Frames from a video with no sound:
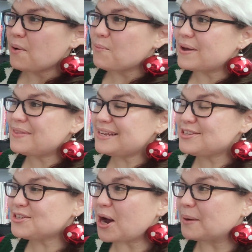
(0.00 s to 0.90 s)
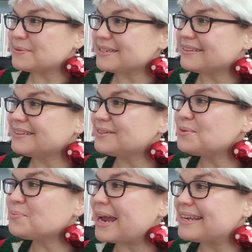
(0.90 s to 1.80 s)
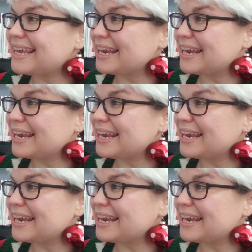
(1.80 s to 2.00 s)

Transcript: When they stopped, Little Red